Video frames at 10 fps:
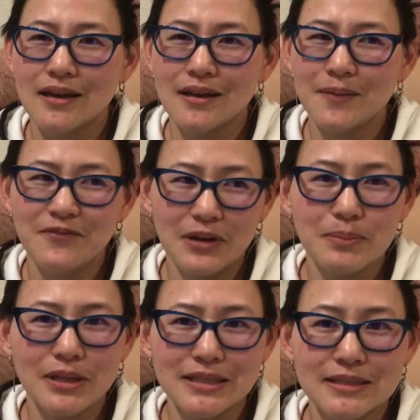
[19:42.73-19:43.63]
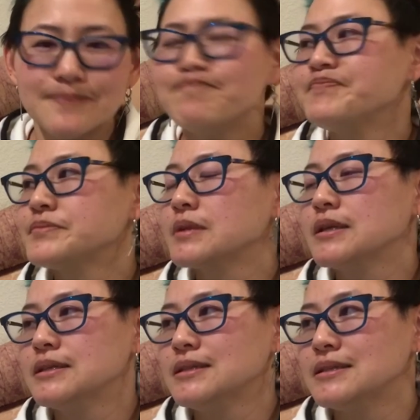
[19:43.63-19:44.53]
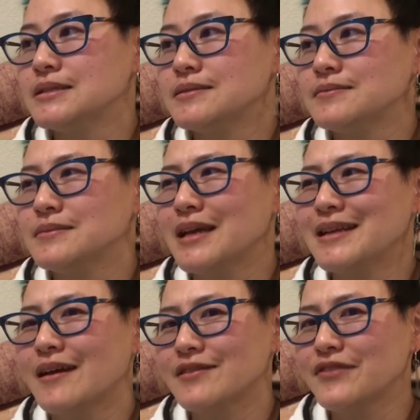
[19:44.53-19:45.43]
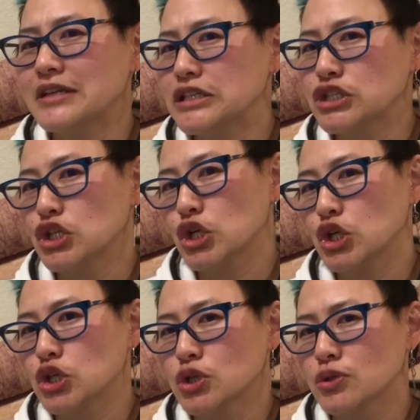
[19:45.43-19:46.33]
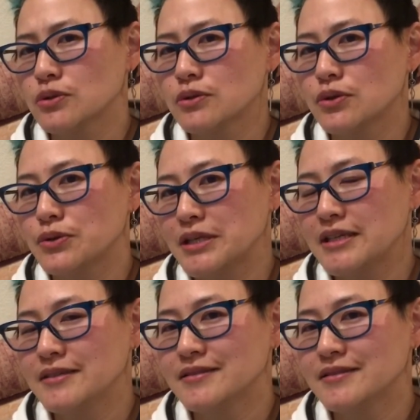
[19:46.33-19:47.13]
I'm very blunt uh, and not very sugar coaty.